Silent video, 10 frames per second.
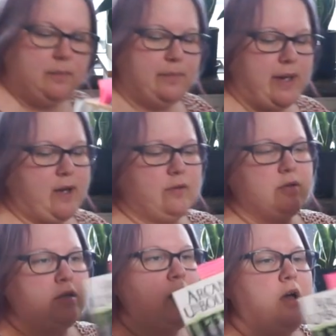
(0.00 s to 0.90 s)
Bound.
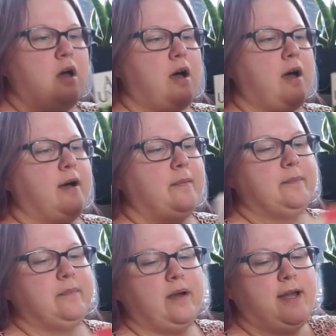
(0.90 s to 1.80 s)

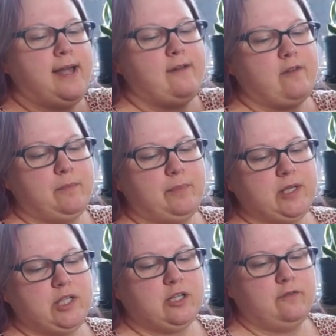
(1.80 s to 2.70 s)
Um, I have a
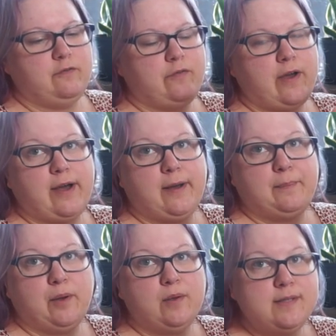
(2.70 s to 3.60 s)
bunch of uh,
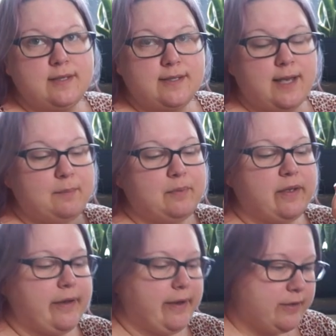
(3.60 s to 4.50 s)
posters here
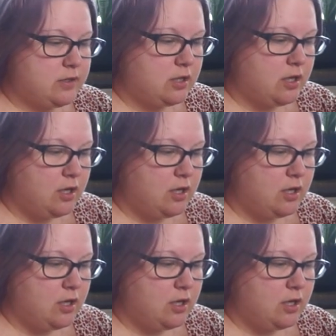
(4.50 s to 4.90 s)
because